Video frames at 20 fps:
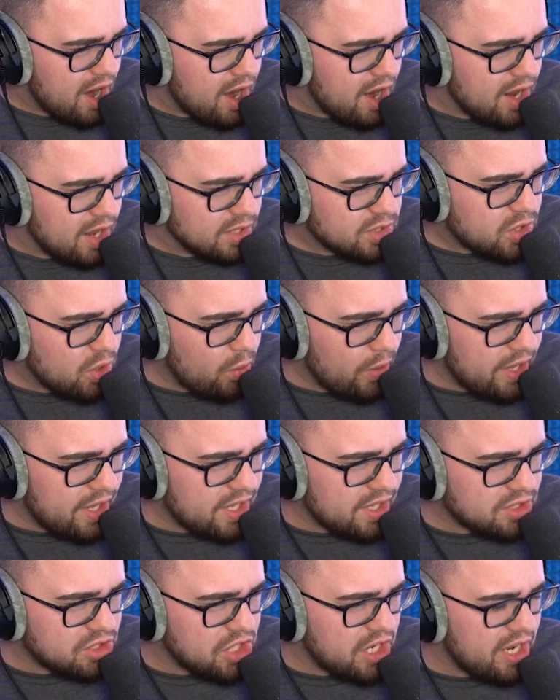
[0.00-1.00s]

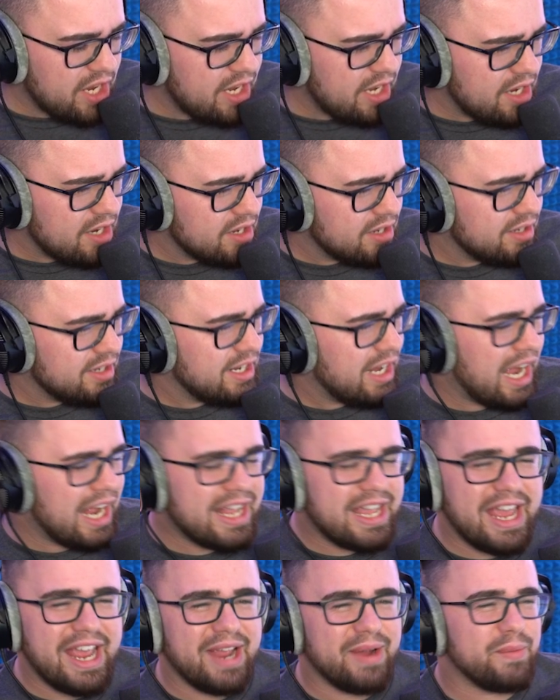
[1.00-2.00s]
Tuihigi! I
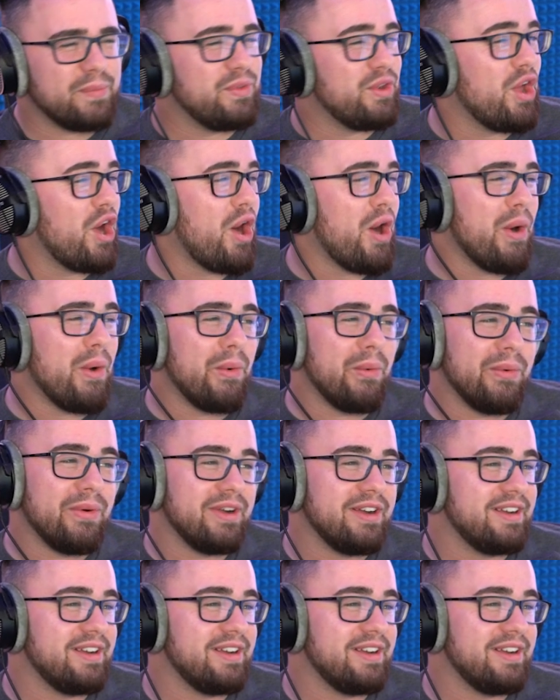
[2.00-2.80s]
can't, know.